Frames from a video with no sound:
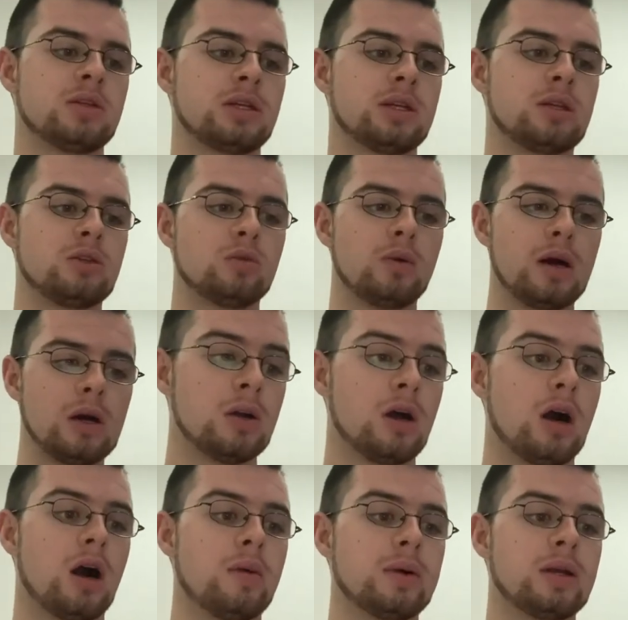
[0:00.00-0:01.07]
as well.
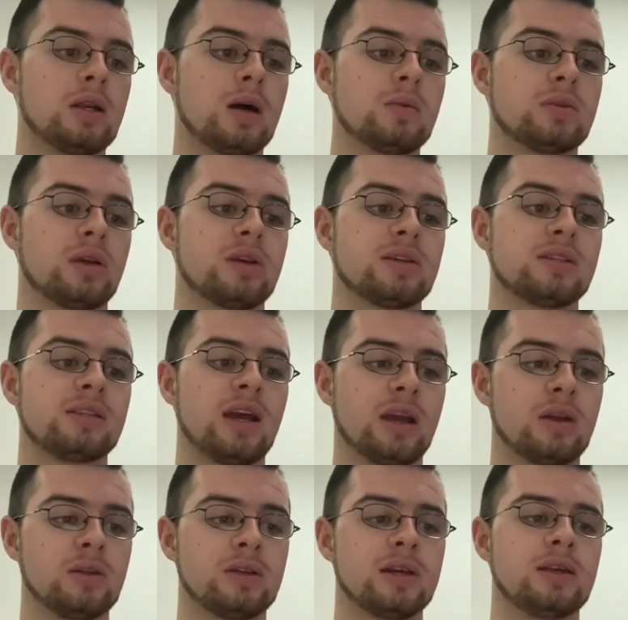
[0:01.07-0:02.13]
RB Leipzig are
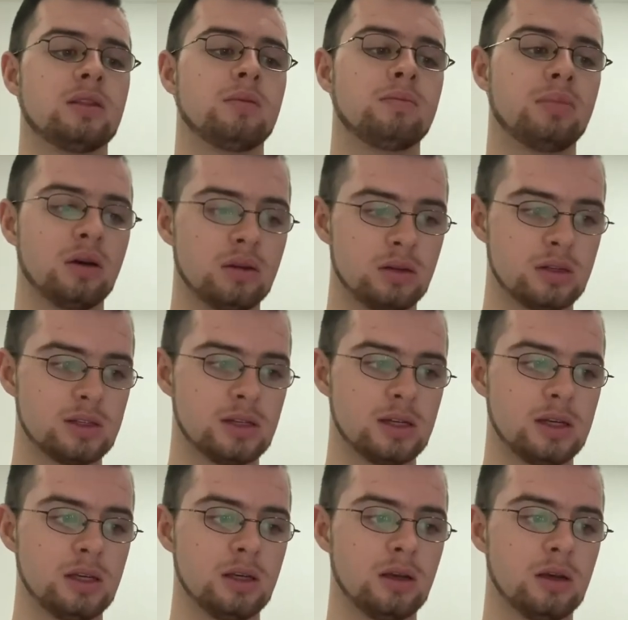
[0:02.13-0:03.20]
second in the
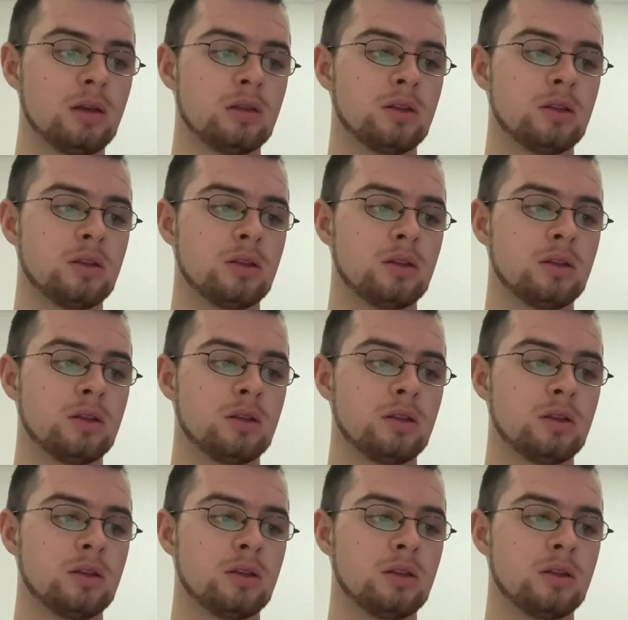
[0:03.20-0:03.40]
Bundesliga.